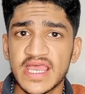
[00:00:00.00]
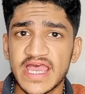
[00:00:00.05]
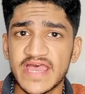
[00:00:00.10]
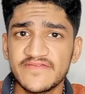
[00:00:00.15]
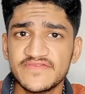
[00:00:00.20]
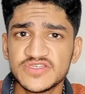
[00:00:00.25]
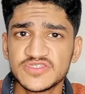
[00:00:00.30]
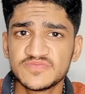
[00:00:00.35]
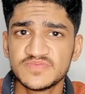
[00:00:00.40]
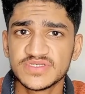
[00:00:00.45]

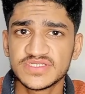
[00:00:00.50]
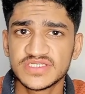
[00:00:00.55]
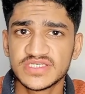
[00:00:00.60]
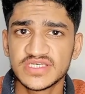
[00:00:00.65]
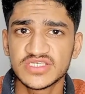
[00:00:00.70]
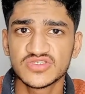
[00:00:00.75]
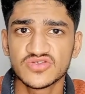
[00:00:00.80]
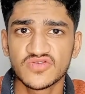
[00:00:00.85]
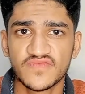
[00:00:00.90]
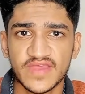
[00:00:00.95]
Every
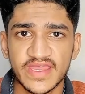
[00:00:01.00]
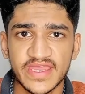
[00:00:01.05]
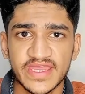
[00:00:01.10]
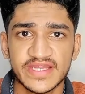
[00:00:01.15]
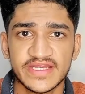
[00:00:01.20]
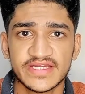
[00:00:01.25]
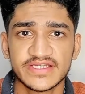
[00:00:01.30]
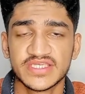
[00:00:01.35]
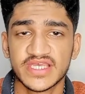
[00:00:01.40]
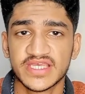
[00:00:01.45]
species of
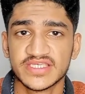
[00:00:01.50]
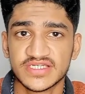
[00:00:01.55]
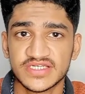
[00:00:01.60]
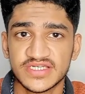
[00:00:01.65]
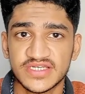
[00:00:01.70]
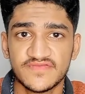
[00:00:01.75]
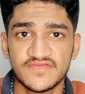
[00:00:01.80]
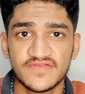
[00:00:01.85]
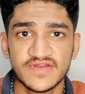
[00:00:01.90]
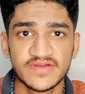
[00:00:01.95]
ants has a
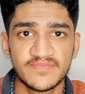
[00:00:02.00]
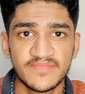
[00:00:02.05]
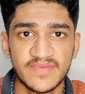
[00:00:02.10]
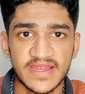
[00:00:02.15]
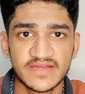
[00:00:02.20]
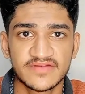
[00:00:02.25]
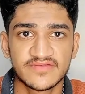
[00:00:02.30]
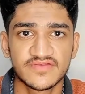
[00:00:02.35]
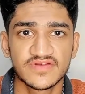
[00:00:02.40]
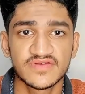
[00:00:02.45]
different
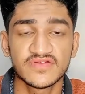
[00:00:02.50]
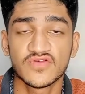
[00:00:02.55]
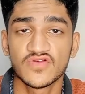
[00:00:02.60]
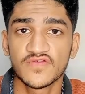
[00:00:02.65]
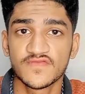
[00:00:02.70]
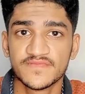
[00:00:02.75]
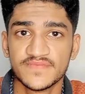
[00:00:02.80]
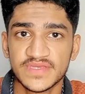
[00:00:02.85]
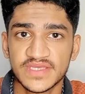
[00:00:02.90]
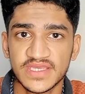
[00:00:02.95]
pattern
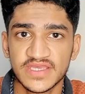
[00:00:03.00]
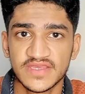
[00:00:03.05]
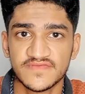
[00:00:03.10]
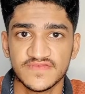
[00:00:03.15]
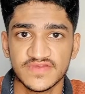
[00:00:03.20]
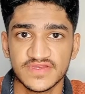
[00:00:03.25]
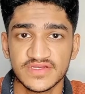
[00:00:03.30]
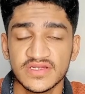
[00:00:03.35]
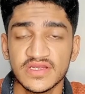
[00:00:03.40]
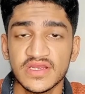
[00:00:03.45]
of
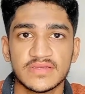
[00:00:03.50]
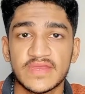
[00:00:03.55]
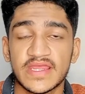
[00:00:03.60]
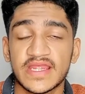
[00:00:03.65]
behavior,